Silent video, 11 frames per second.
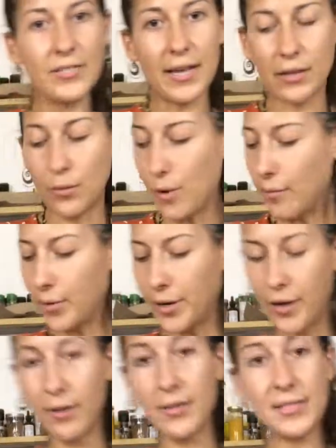exactly while we're
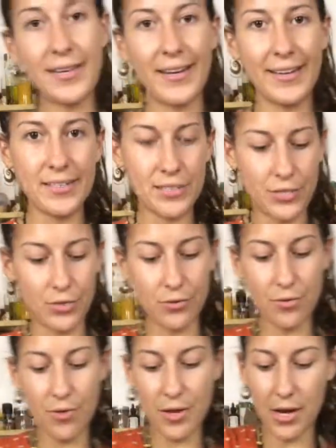here, let's get
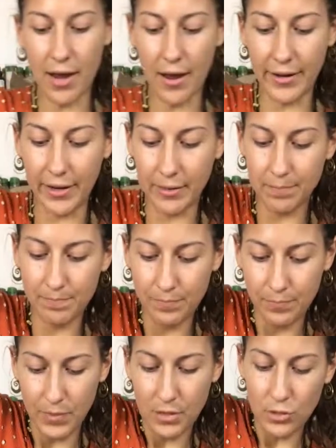into the cutting.
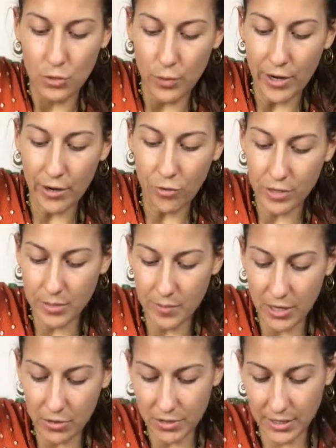So we are going to be
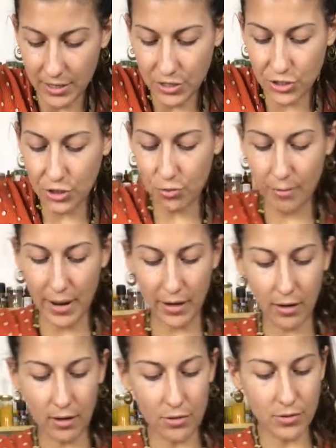using two
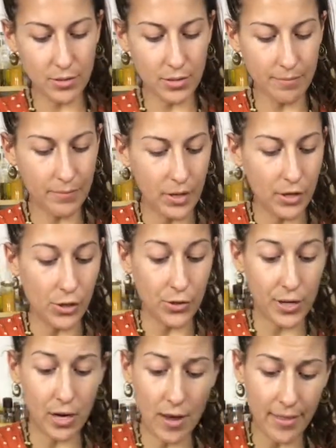mangoes, you
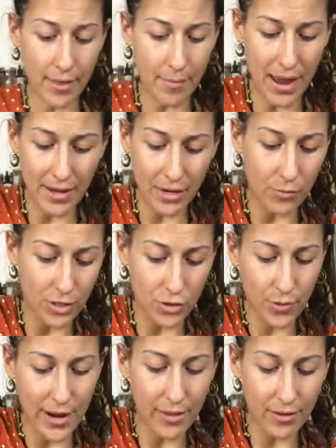can cut them any which
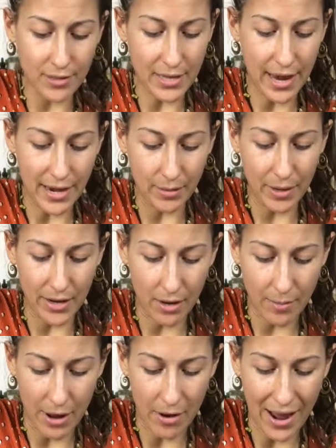way. There's a high debate
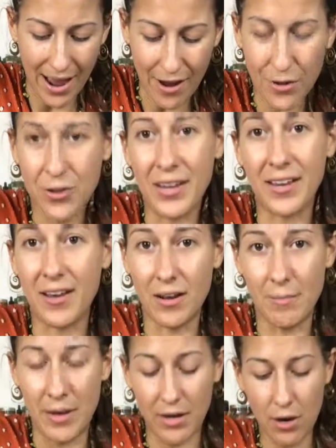about how you can cut a
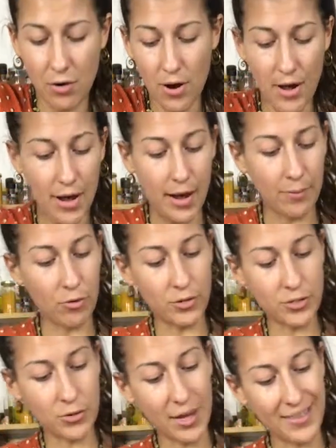mango. I'm going
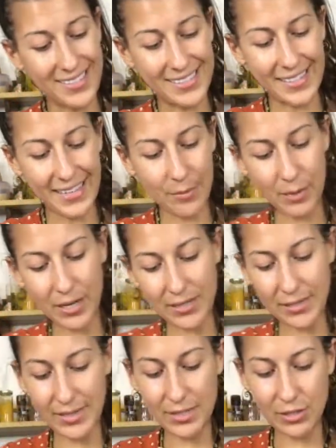to cut the seed because
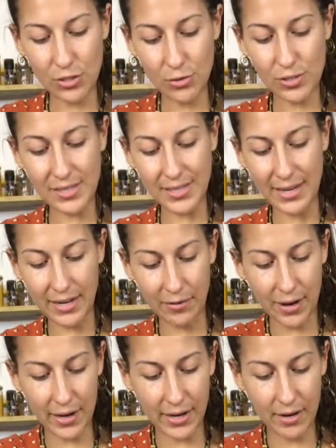it is so skinny
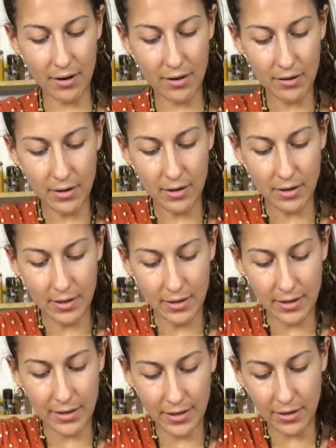right here.
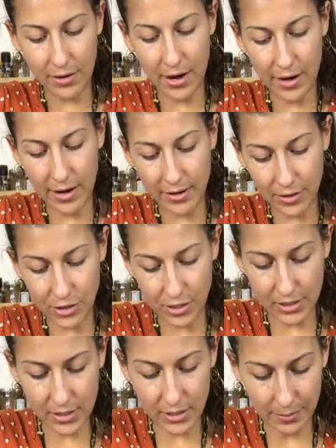And then you kind of
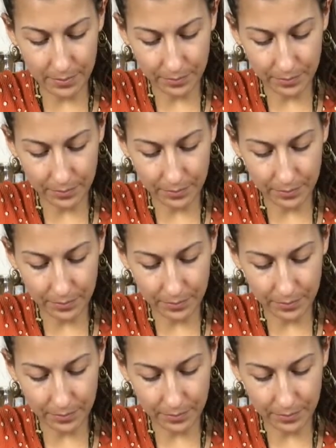just